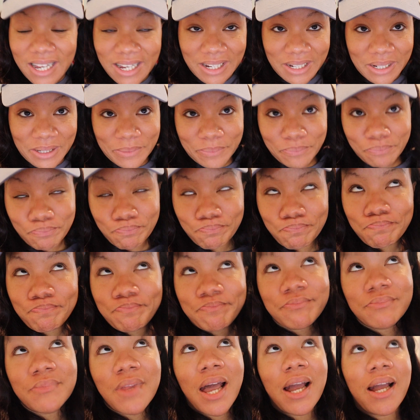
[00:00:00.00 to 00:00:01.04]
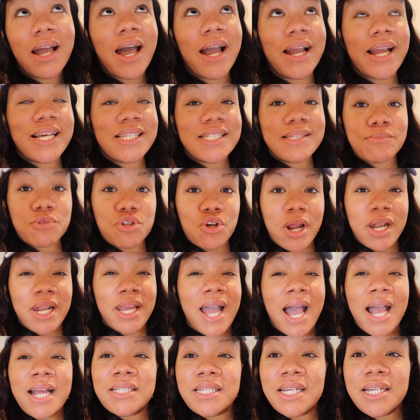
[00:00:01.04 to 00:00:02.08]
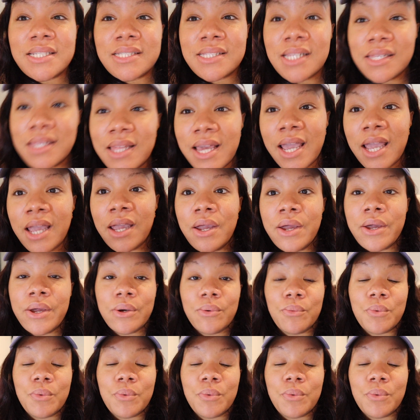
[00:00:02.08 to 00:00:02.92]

I guess some training ideas that they